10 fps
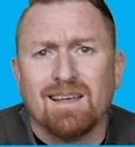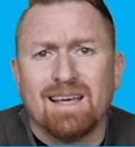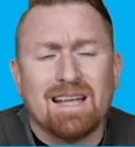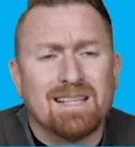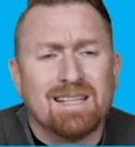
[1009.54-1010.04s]

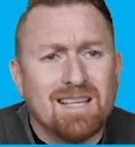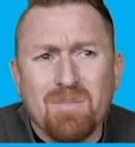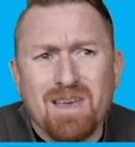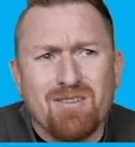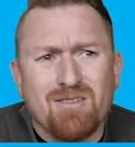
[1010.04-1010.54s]
And some
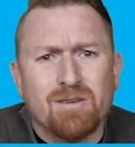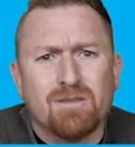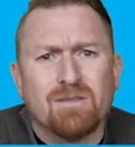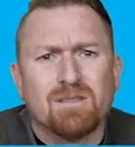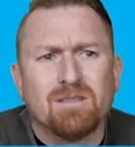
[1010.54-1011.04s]
may argue
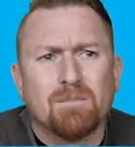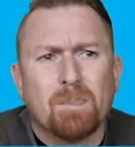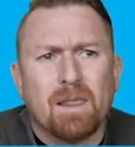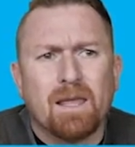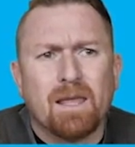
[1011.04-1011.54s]
that
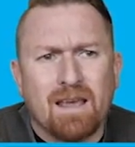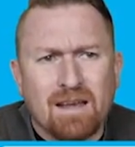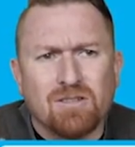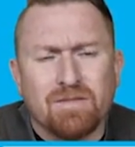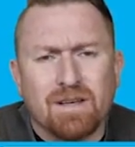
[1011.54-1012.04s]
in
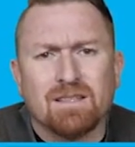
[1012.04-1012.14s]
actual fact,